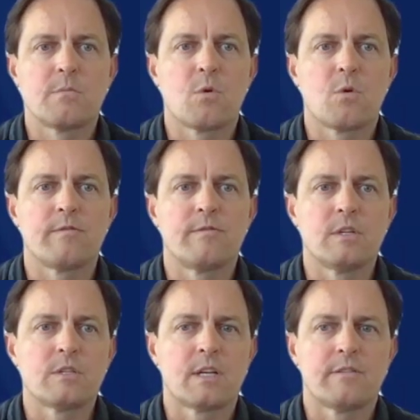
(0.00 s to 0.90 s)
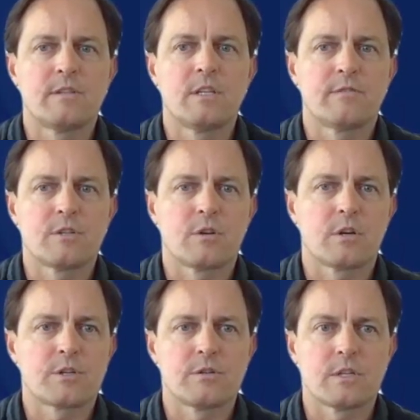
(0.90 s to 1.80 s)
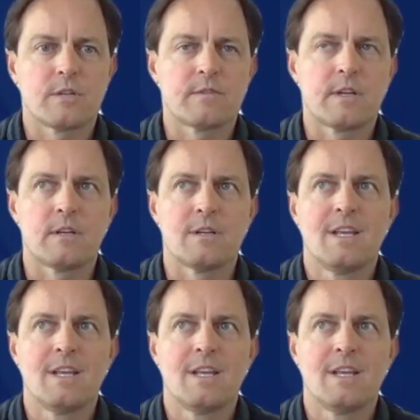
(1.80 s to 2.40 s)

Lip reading: more of these NFT infrastructures and